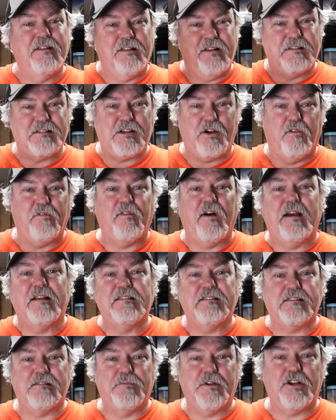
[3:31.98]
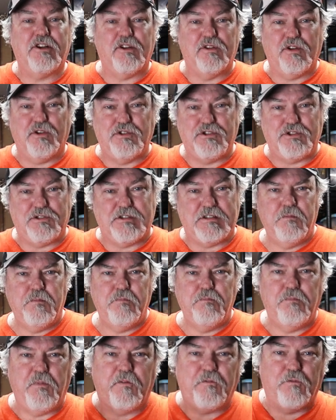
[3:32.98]
Let's go find some enclosures.
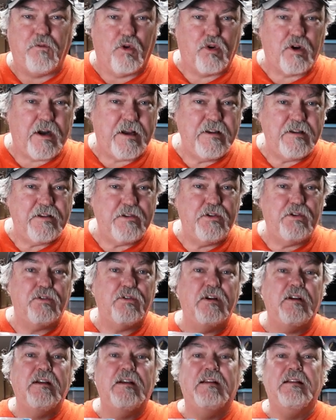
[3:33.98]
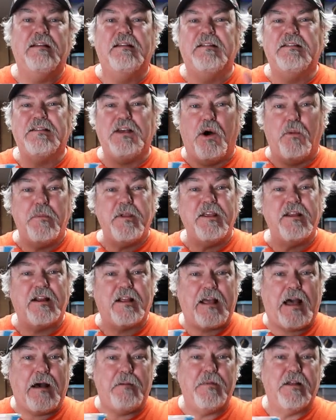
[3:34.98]
Before I do, tell me in a
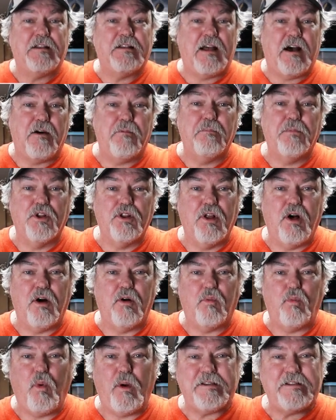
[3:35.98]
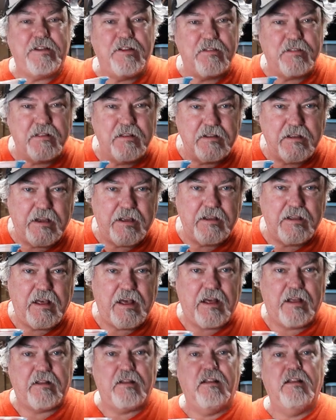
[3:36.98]
comment down below, what do you think I
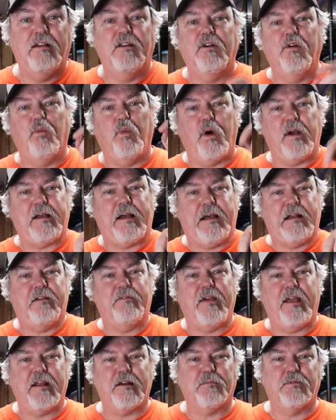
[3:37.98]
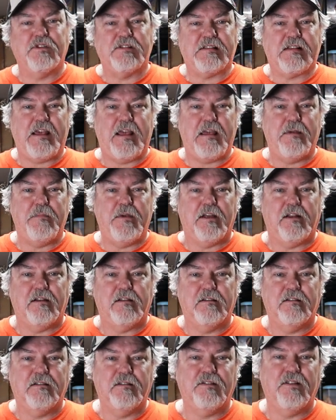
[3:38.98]
got? What kind of animals came in?
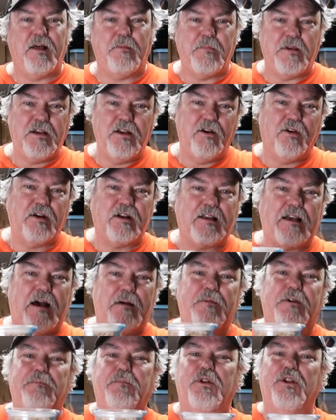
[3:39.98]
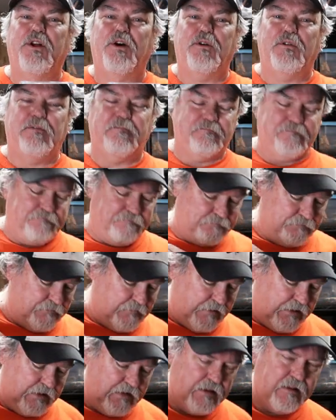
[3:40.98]
Let me know in a comment below.
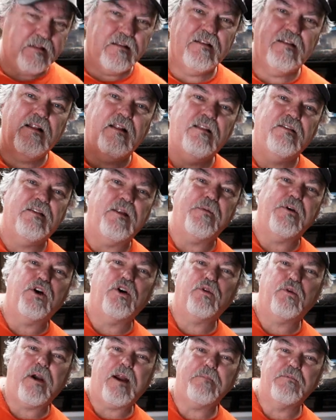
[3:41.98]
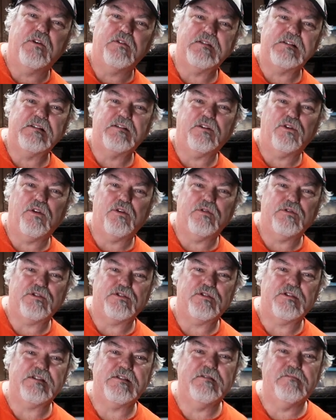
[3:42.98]
Let me go grab those
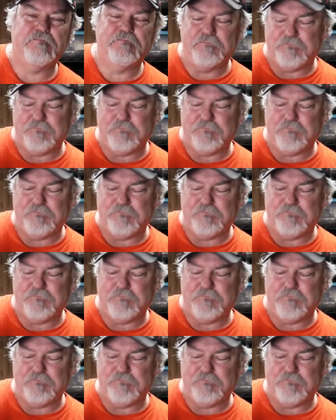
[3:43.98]
enclosures.